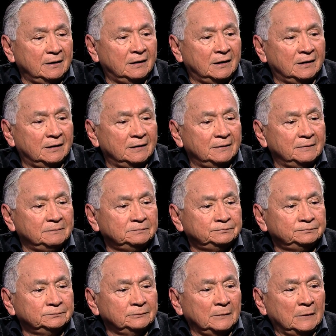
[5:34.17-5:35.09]
you
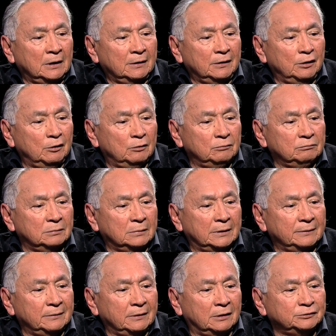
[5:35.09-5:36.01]

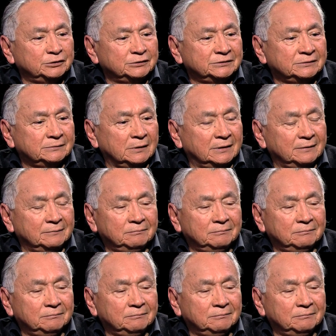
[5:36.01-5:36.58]
know, I'll just,